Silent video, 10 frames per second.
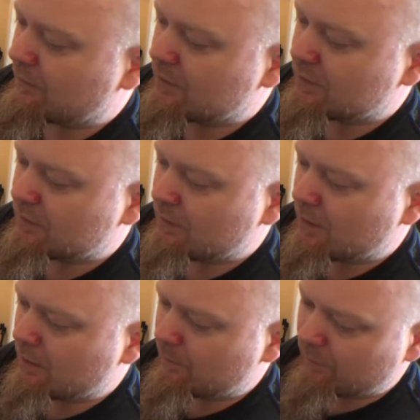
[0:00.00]
there's
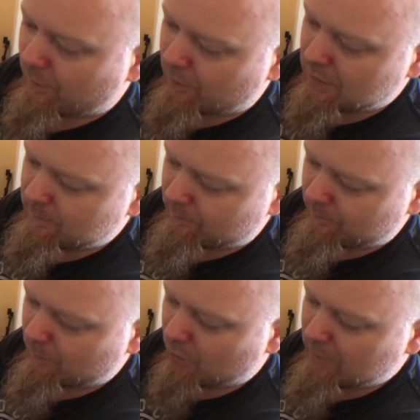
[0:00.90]
3
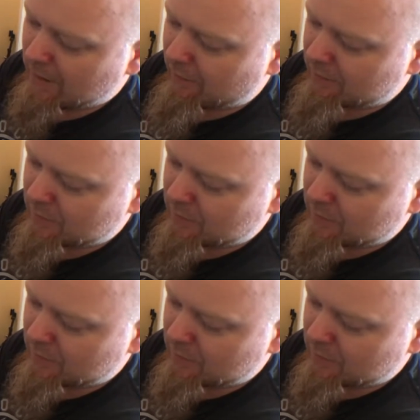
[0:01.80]
ball bearing